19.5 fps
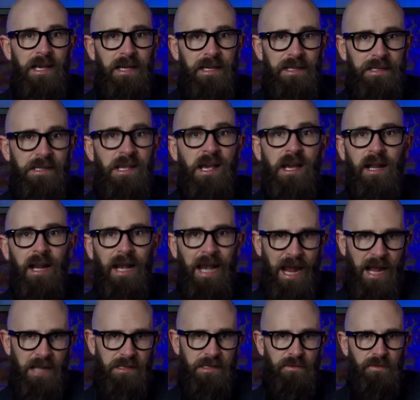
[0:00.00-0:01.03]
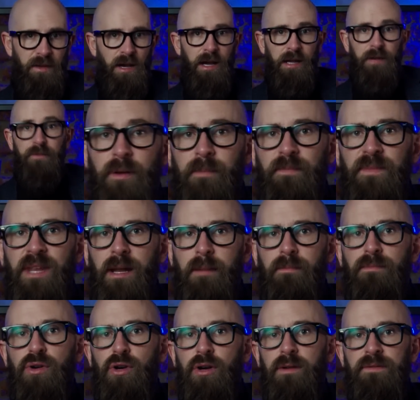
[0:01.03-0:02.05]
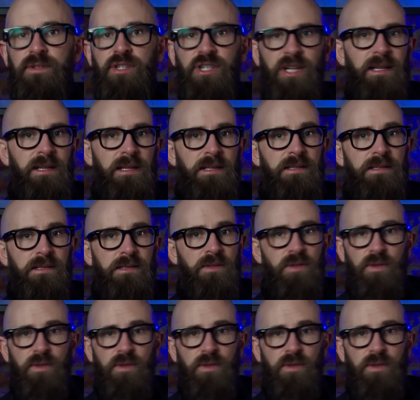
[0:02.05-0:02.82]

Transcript: is classified from the number of chickens